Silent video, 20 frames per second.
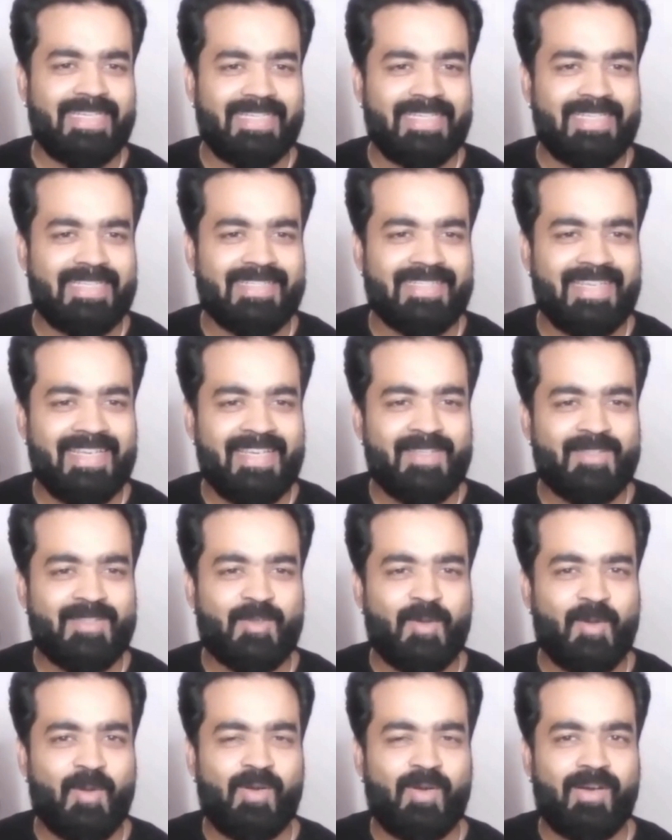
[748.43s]
Yes.
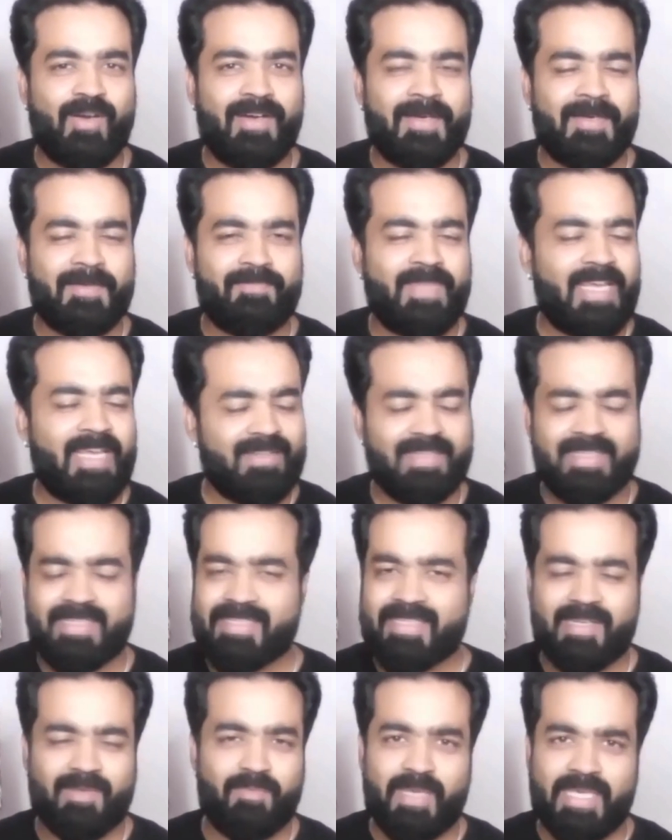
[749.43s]
So that is
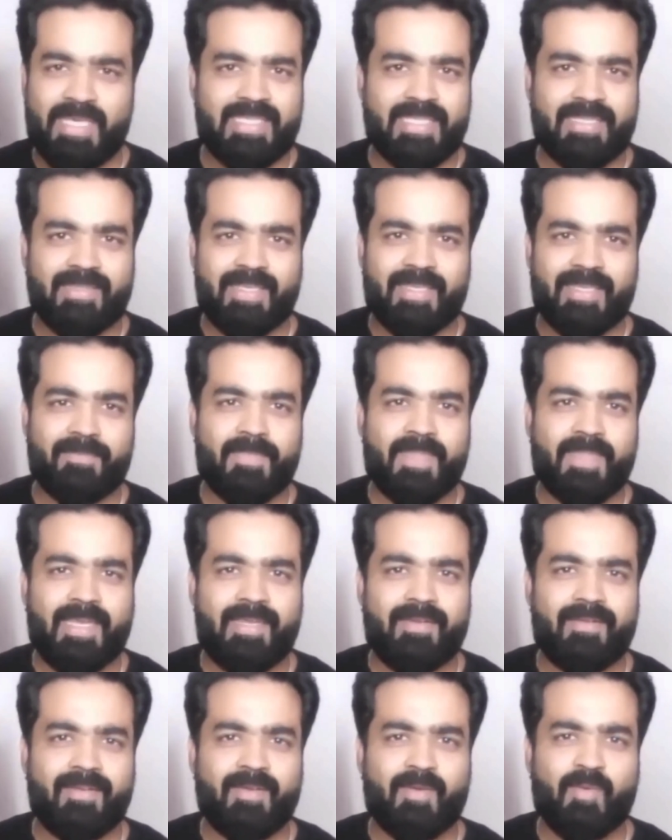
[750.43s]
an amazing thing.
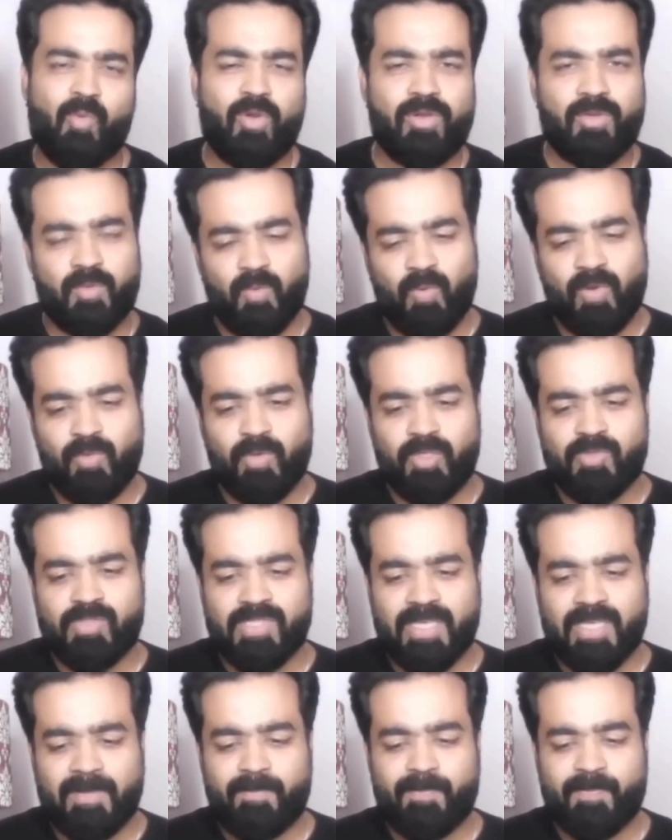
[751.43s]
And what would you
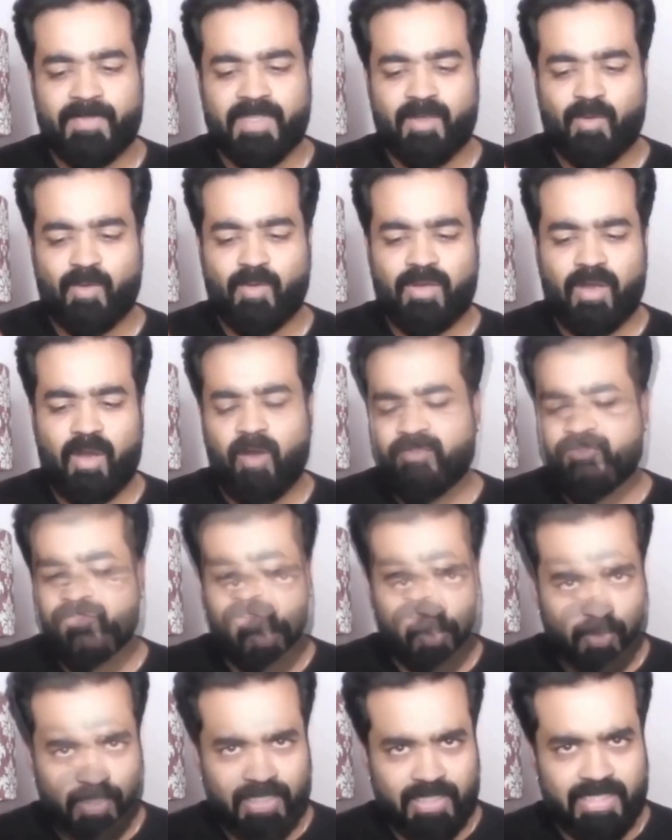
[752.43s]
say, you know,
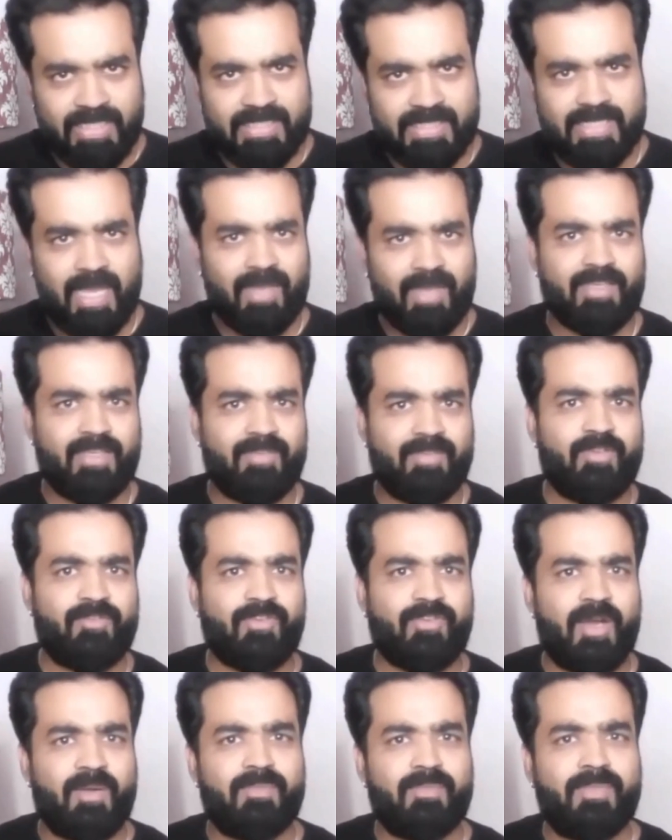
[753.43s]
opportunities are given
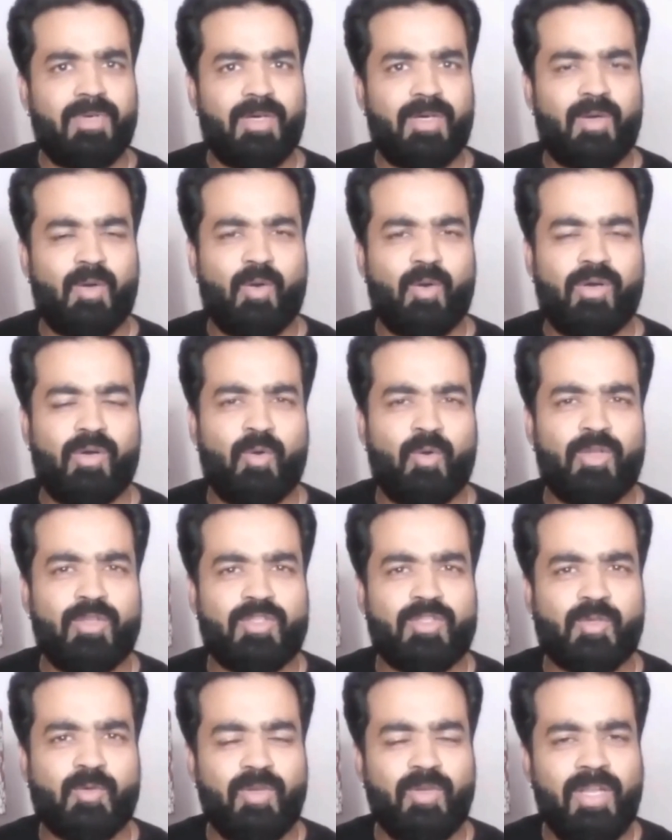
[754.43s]
from
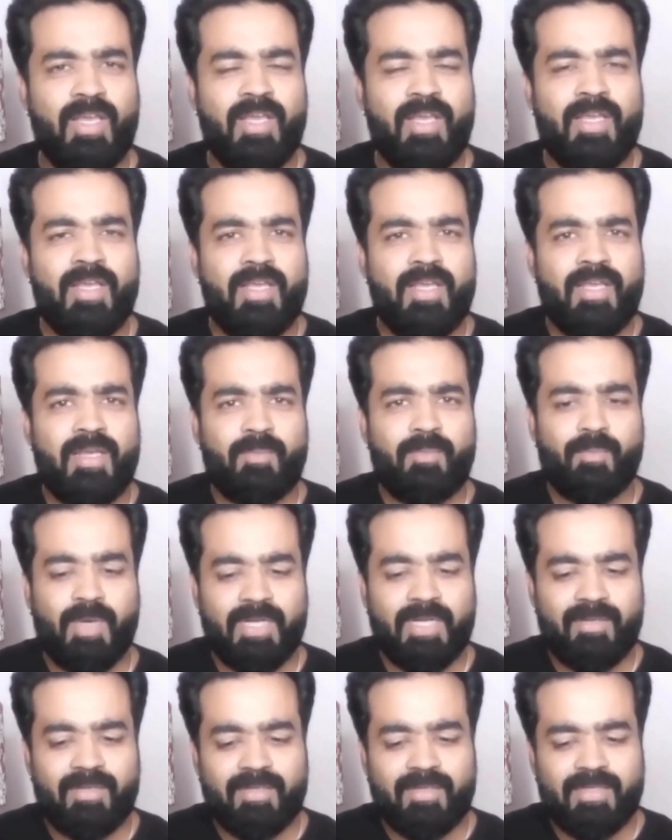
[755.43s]
OdinSchool.
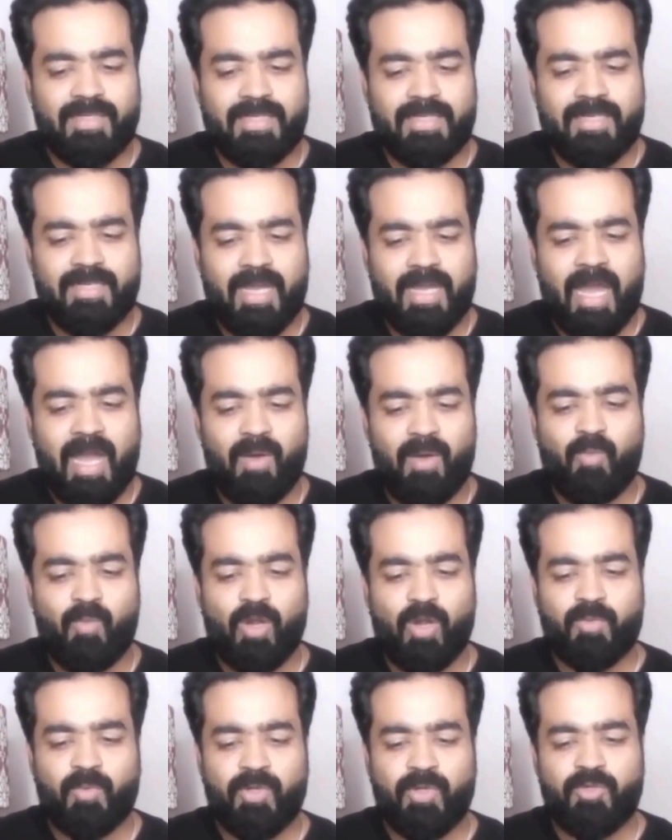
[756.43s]

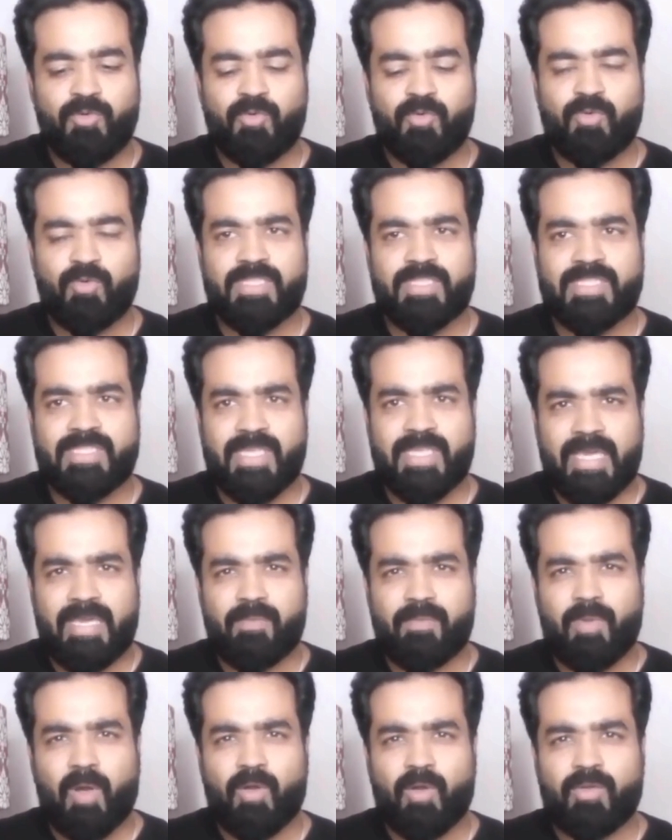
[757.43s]
What would you say
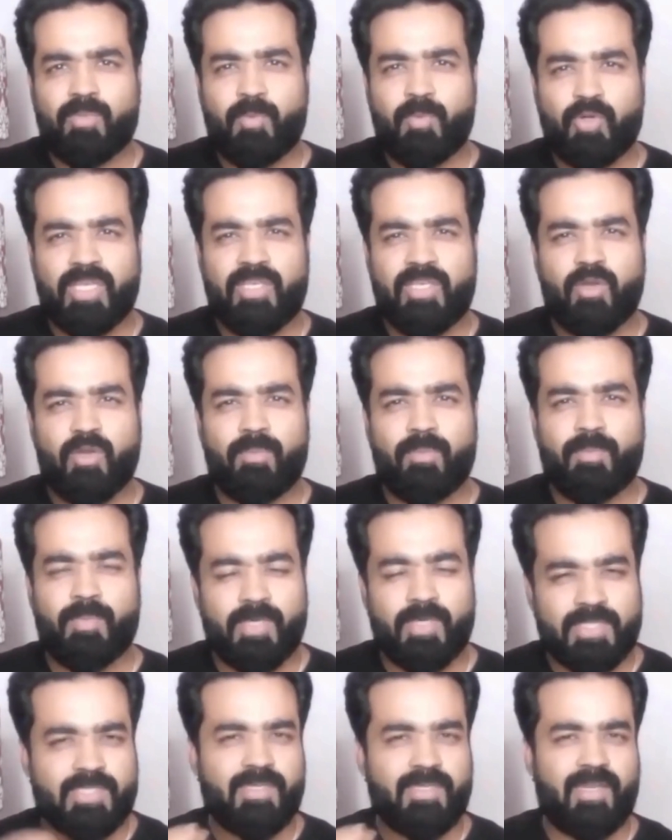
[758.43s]
about putting your
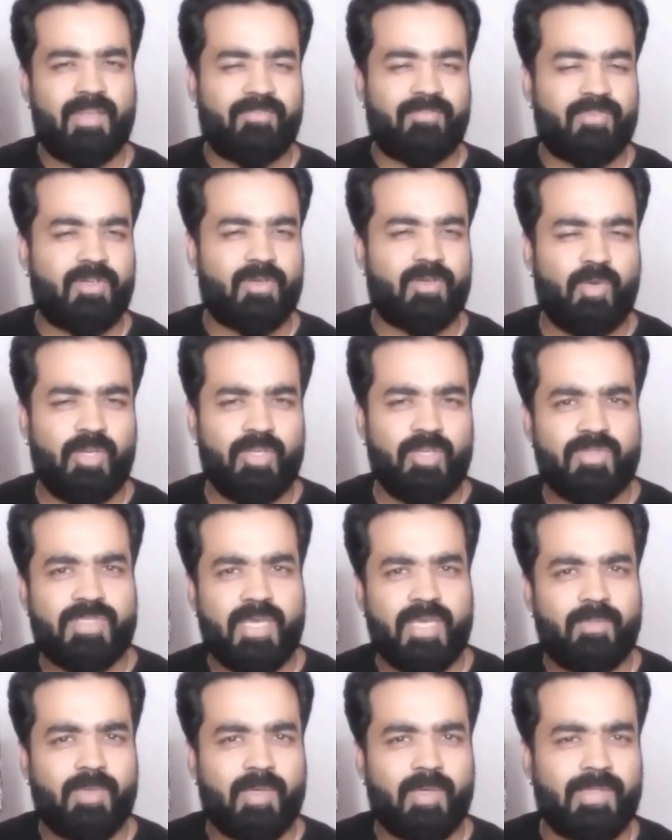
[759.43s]
personal effort? What do you say
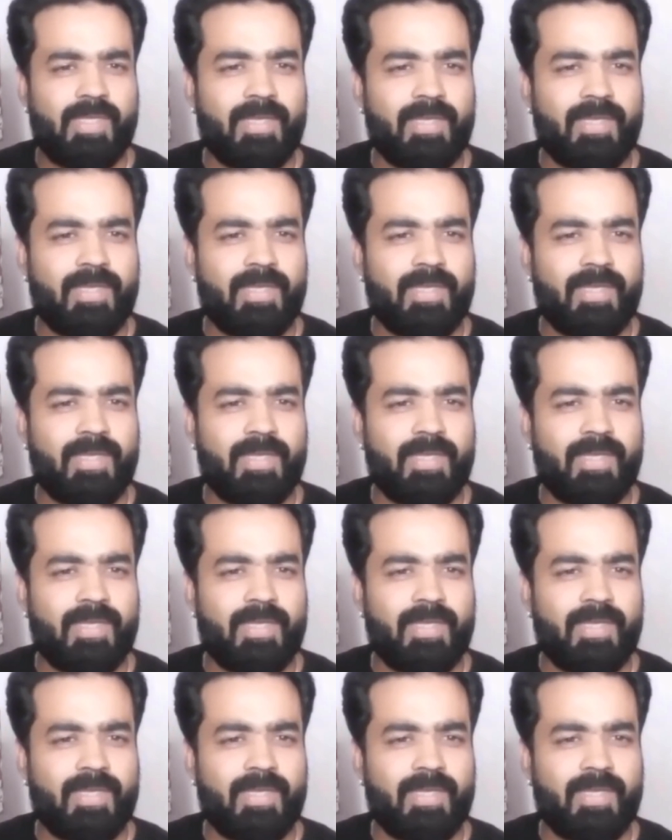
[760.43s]
about